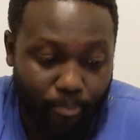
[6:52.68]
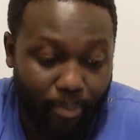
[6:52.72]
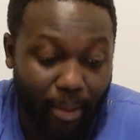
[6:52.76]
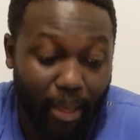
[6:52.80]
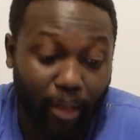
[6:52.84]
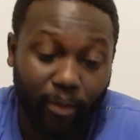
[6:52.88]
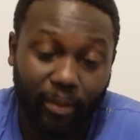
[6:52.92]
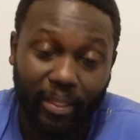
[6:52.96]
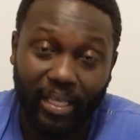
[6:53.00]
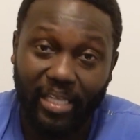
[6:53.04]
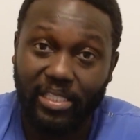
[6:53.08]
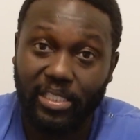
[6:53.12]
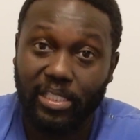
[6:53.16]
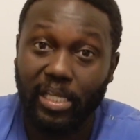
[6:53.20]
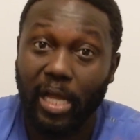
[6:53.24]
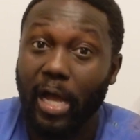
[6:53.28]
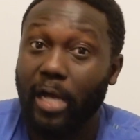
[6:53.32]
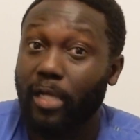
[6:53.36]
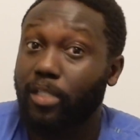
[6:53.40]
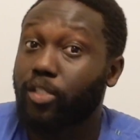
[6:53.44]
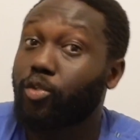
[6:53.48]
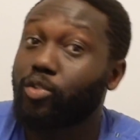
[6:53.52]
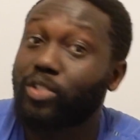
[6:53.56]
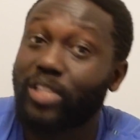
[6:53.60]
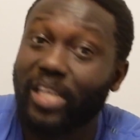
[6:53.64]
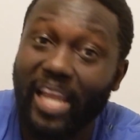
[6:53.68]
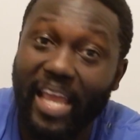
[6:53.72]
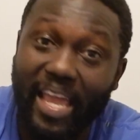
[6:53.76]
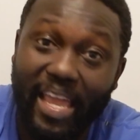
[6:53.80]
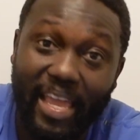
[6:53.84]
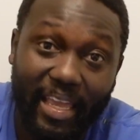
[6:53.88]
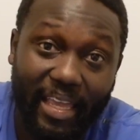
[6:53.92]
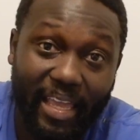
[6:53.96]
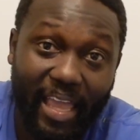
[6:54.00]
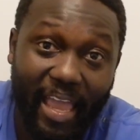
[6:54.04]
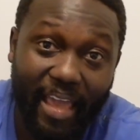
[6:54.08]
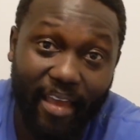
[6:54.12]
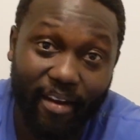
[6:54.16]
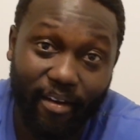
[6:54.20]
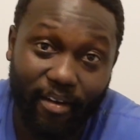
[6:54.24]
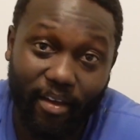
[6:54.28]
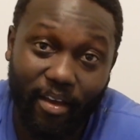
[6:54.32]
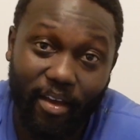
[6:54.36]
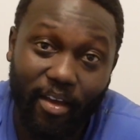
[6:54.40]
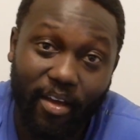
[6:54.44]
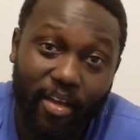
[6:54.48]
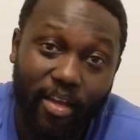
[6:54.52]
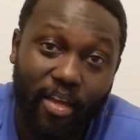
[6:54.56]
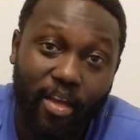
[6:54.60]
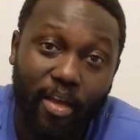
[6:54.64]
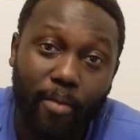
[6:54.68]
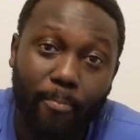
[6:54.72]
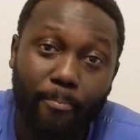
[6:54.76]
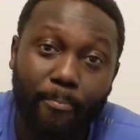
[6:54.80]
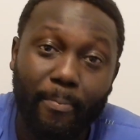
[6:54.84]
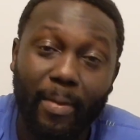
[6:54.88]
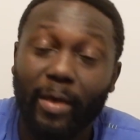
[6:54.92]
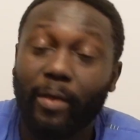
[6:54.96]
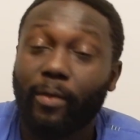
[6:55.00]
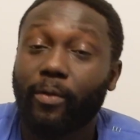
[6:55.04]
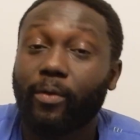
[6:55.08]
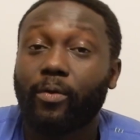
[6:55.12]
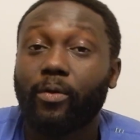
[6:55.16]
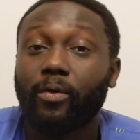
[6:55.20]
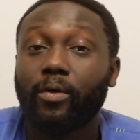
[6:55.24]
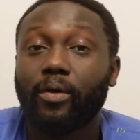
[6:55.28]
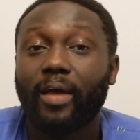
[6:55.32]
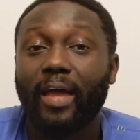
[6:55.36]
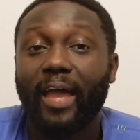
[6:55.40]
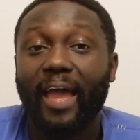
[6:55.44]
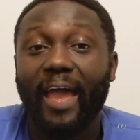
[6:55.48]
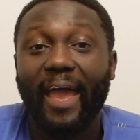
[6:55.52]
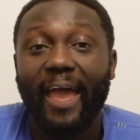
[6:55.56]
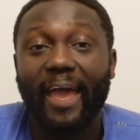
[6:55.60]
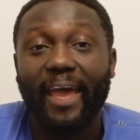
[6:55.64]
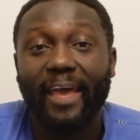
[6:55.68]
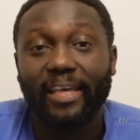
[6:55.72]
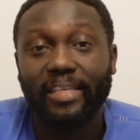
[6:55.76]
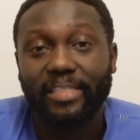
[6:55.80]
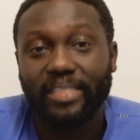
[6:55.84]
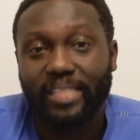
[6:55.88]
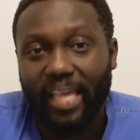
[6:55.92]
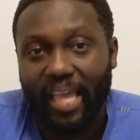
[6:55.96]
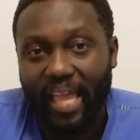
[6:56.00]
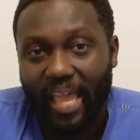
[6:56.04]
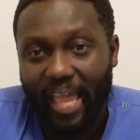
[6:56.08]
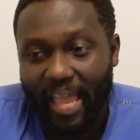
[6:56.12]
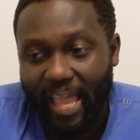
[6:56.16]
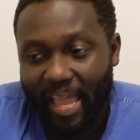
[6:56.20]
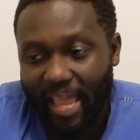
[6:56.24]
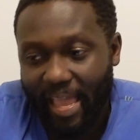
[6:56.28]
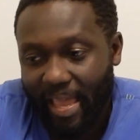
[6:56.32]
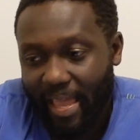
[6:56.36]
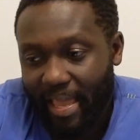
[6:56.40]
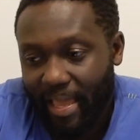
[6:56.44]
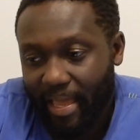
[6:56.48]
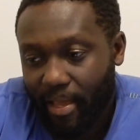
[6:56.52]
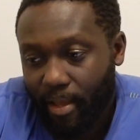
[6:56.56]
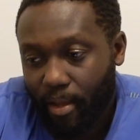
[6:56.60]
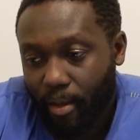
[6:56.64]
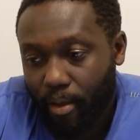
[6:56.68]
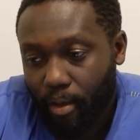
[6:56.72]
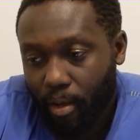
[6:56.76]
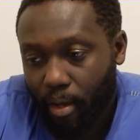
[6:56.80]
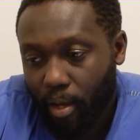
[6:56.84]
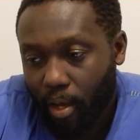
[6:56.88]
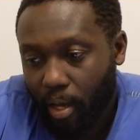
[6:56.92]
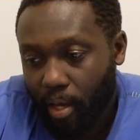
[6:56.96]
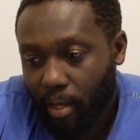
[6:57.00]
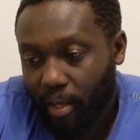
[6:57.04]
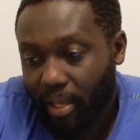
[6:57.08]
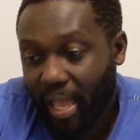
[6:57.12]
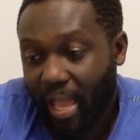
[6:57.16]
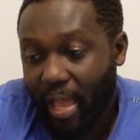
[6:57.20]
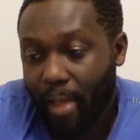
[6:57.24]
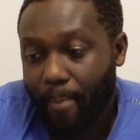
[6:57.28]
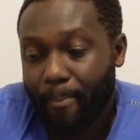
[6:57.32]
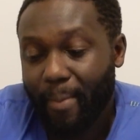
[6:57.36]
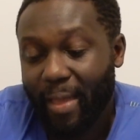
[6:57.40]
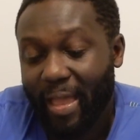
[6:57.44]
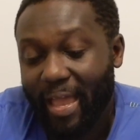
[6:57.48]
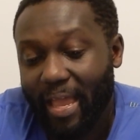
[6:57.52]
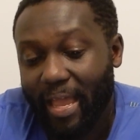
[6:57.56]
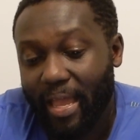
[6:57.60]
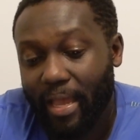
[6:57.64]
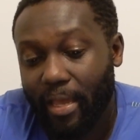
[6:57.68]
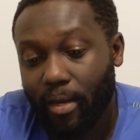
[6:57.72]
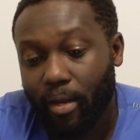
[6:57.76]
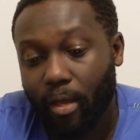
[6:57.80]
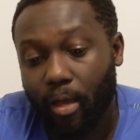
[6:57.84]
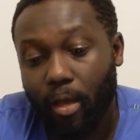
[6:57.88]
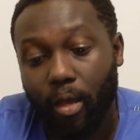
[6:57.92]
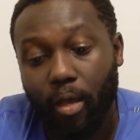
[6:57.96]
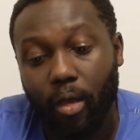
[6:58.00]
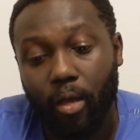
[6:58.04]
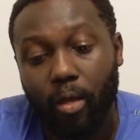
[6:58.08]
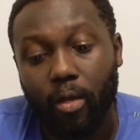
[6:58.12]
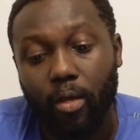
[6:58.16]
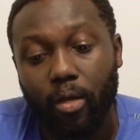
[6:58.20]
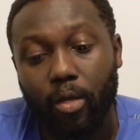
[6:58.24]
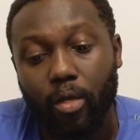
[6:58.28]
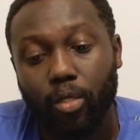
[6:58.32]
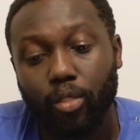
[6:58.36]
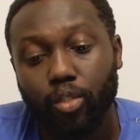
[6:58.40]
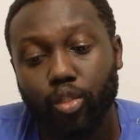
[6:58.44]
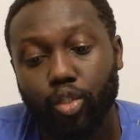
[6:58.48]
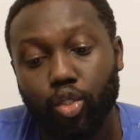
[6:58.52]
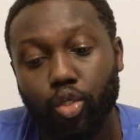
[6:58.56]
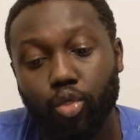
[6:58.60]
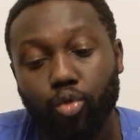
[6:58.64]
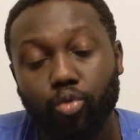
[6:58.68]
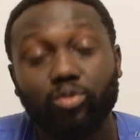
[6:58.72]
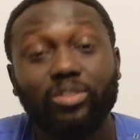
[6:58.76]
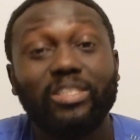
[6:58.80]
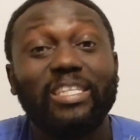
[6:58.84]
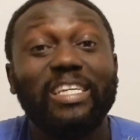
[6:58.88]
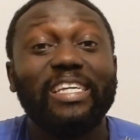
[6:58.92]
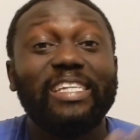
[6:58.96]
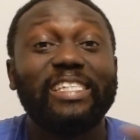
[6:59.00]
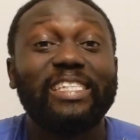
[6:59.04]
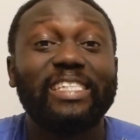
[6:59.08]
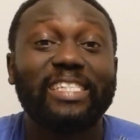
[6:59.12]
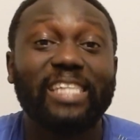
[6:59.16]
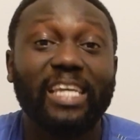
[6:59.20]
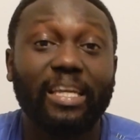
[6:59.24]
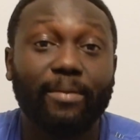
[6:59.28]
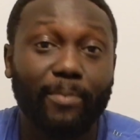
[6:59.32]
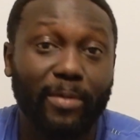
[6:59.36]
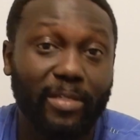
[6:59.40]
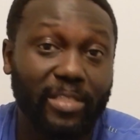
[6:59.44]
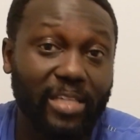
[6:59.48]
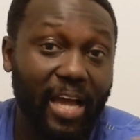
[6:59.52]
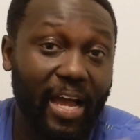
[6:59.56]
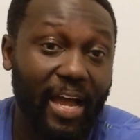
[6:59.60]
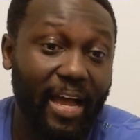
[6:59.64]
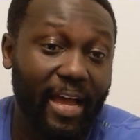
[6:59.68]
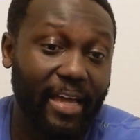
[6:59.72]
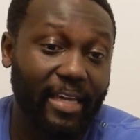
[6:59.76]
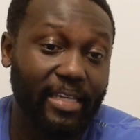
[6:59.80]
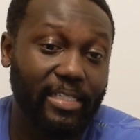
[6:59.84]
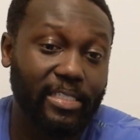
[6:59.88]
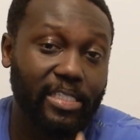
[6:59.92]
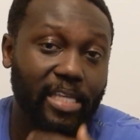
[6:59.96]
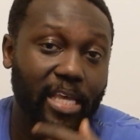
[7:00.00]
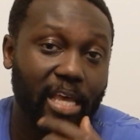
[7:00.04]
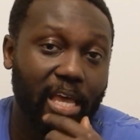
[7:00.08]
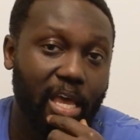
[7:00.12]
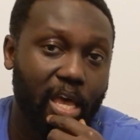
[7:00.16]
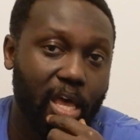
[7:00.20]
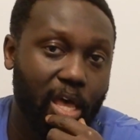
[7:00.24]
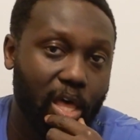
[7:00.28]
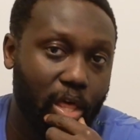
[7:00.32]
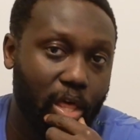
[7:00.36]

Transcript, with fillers: Bell Let's Talk. So today in Canada, Bell has a uh, campaign to destigmatize